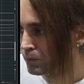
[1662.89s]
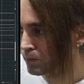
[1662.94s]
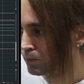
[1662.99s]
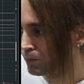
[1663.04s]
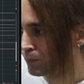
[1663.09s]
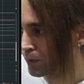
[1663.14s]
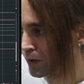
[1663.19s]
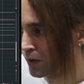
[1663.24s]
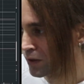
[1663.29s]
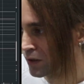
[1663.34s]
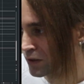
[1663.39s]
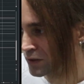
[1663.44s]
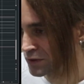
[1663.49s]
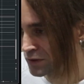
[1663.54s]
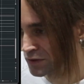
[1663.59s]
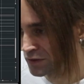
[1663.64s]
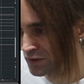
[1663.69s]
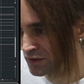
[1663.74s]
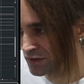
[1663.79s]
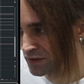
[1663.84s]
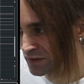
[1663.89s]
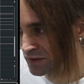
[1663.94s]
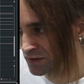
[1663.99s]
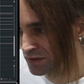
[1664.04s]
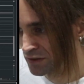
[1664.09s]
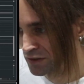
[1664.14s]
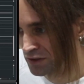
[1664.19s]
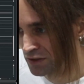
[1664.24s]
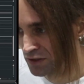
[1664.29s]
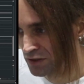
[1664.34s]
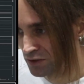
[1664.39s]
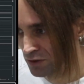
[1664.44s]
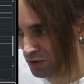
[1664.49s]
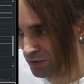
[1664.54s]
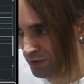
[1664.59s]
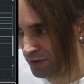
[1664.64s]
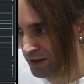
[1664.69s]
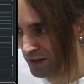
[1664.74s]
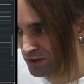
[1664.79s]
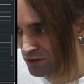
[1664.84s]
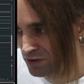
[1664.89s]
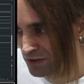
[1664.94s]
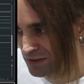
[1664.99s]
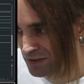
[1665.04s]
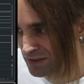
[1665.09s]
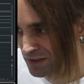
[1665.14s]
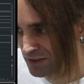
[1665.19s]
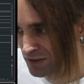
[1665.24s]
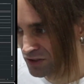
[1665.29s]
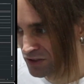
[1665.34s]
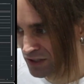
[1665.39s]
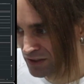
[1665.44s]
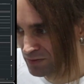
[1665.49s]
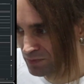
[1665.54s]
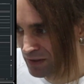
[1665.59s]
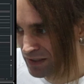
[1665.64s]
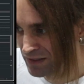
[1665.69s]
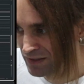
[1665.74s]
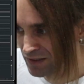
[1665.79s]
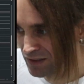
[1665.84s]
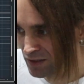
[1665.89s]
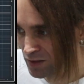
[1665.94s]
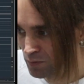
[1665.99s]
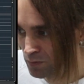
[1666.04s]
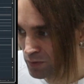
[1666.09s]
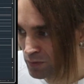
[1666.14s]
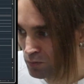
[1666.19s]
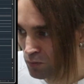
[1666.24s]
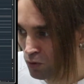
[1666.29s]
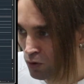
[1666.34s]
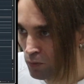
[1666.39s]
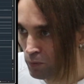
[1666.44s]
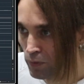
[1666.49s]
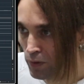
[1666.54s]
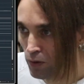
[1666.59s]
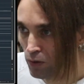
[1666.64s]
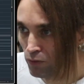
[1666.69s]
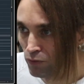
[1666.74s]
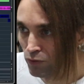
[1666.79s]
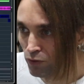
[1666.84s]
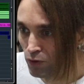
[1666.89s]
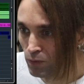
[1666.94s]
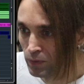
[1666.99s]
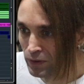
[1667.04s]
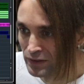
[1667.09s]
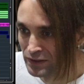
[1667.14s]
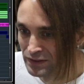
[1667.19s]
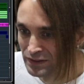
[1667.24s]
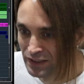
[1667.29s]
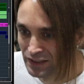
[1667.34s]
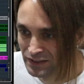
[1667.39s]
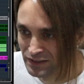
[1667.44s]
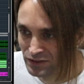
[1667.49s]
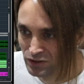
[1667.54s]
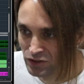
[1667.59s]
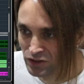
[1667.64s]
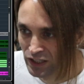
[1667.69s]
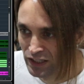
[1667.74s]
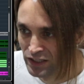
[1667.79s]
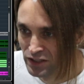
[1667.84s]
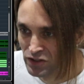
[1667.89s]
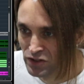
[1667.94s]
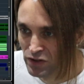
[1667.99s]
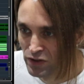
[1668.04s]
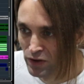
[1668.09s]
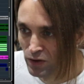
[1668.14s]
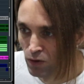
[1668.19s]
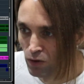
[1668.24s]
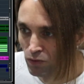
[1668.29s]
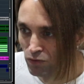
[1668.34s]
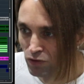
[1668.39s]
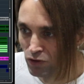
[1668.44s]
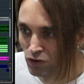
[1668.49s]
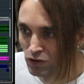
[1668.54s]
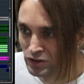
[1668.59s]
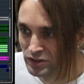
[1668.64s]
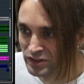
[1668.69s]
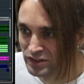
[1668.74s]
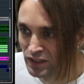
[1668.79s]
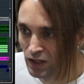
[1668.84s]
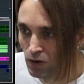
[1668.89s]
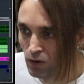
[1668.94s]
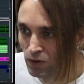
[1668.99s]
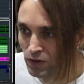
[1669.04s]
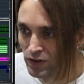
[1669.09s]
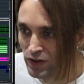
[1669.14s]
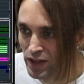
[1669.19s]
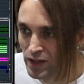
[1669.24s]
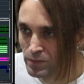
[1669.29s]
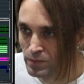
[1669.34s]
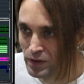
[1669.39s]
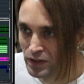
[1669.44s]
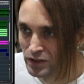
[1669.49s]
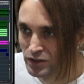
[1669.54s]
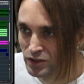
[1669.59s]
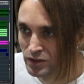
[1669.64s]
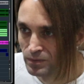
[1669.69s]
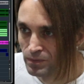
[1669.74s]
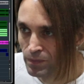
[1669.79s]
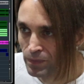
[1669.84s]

But it's not that drastic. It just makes it a little bit more powerful, but it doesn't change the overall sound that much.